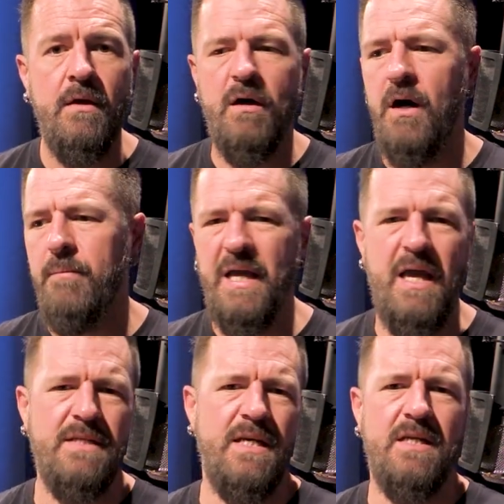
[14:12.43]
Uh, my
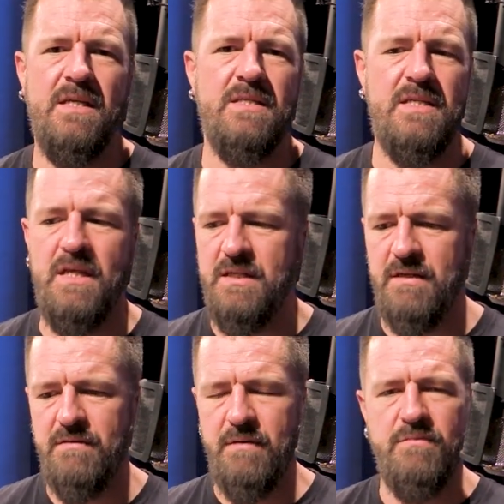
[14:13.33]
hand technique stinks.
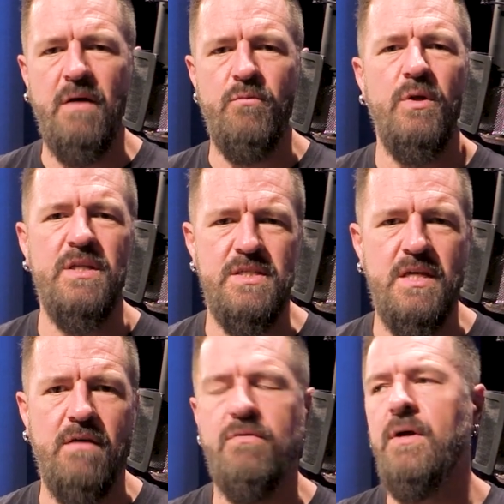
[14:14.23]
I've, I've, I'm really stiff.